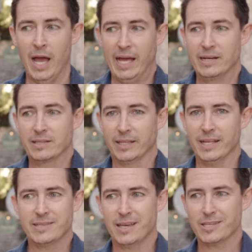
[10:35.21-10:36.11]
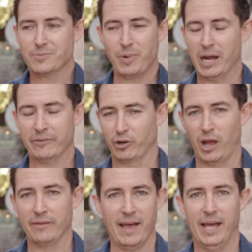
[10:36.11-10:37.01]
And let's get this part of your
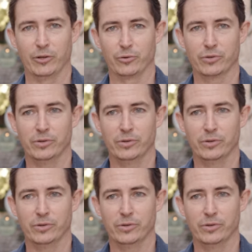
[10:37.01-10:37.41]
life handled.